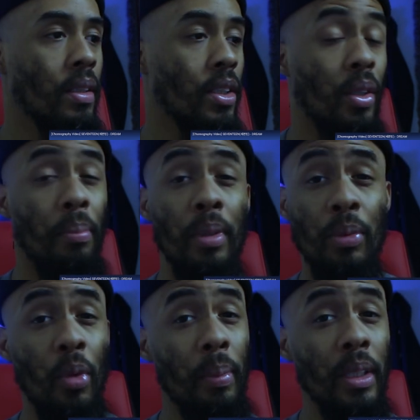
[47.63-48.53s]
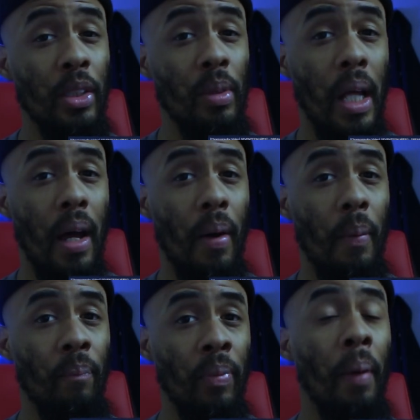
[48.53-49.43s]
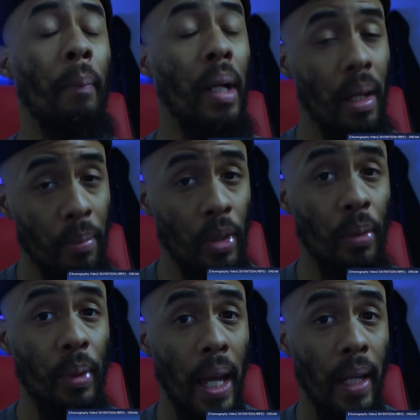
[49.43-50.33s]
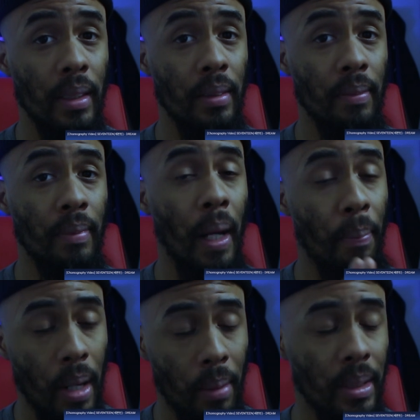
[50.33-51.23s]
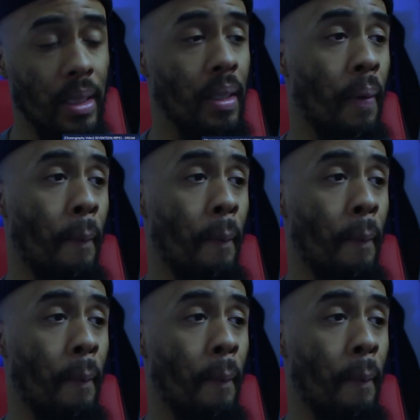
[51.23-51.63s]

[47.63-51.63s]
So the music won't be too loud, but I am gonna react, I promise.